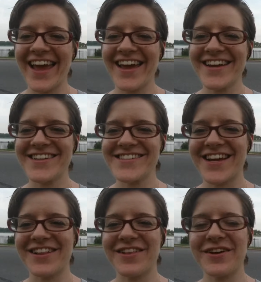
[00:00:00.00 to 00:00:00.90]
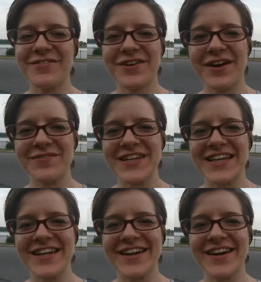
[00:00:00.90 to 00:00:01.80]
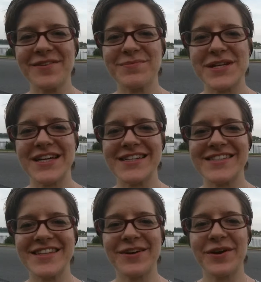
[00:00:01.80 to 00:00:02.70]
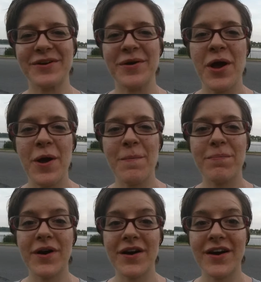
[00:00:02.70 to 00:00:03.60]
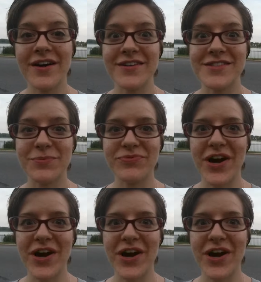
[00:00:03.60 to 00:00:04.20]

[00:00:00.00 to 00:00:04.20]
And I love coming here because there are birds,